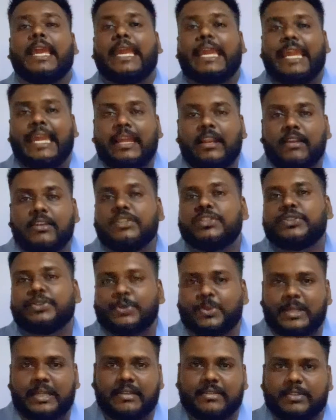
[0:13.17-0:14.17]
English
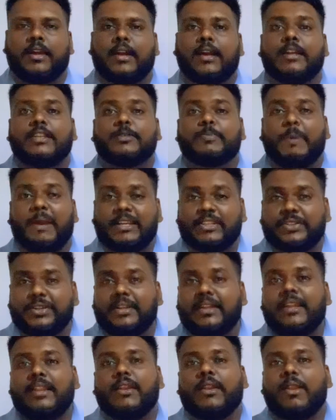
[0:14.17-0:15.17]
students,
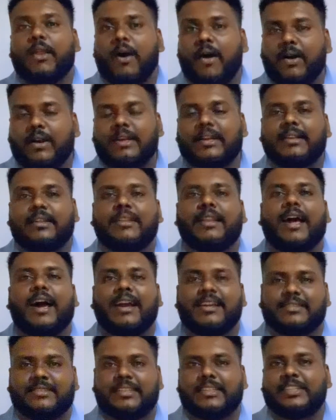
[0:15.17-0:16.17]
especially local
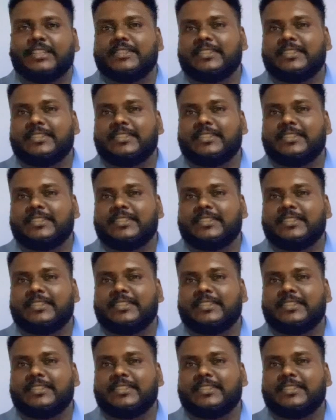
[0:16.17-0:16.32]
ICT